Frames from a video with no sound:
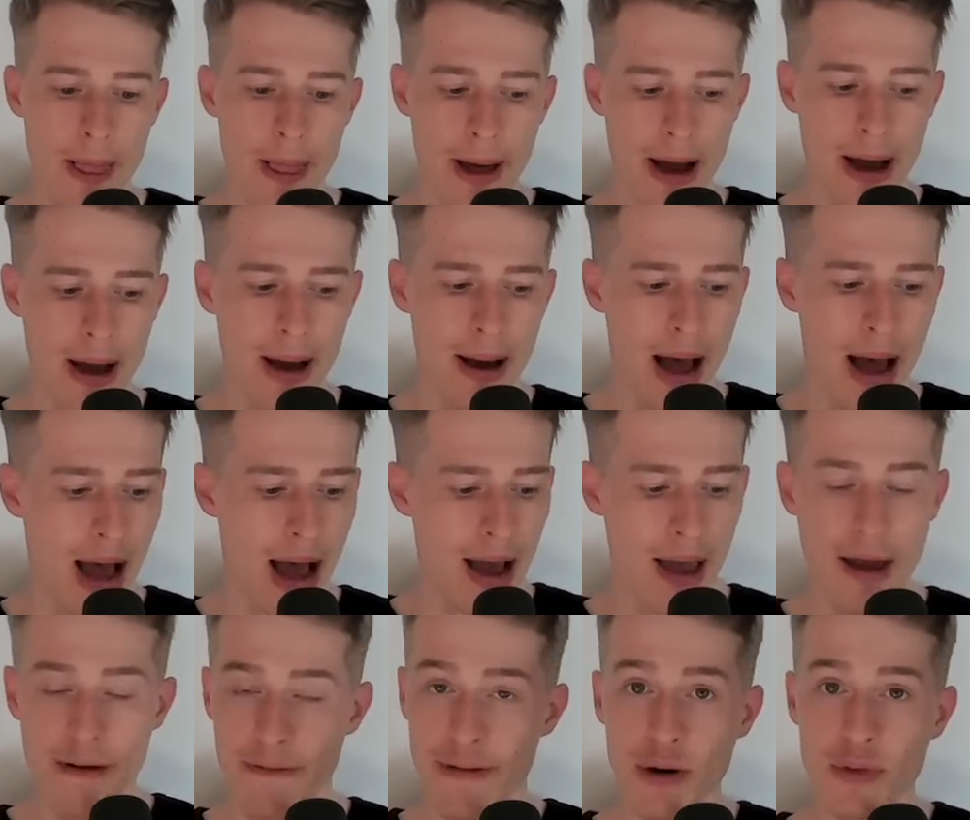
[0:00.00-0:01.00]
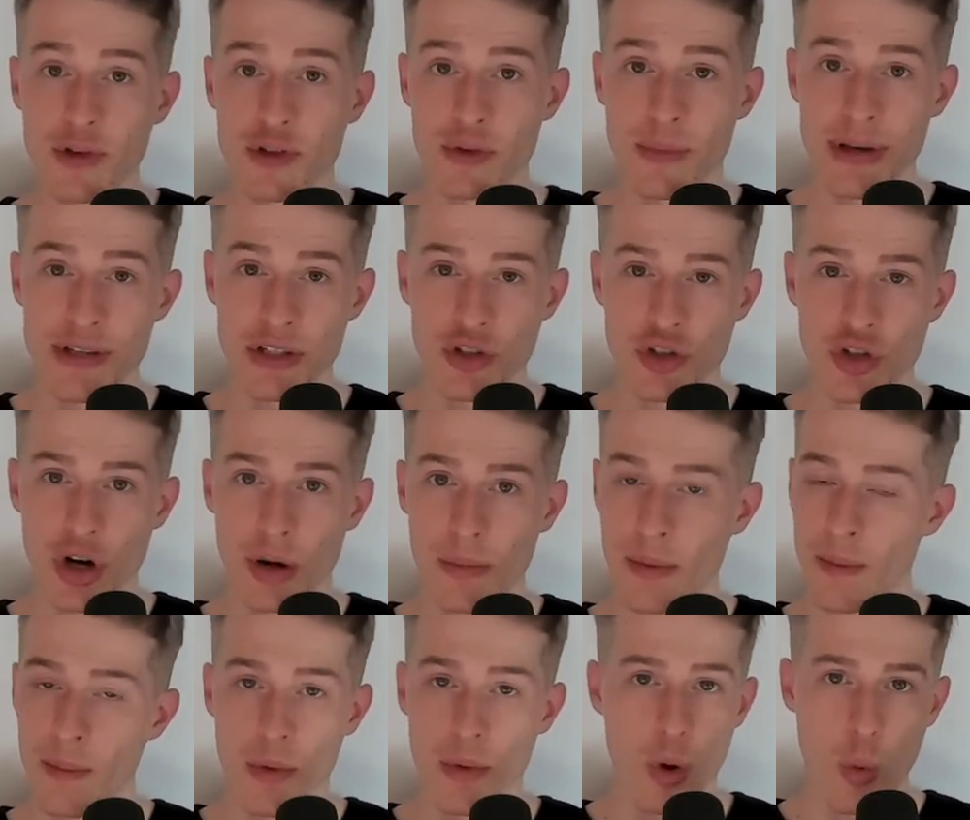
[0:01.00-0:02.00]
uh, I, I found this amazing job,
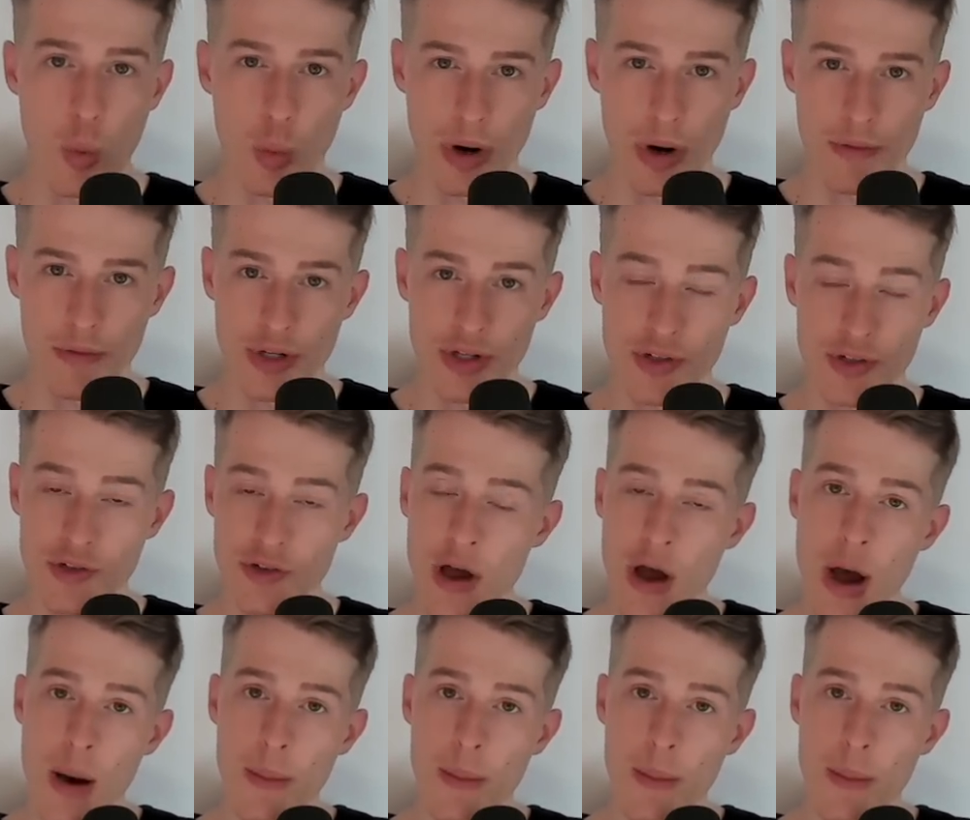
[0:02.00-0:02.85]
whatever it is.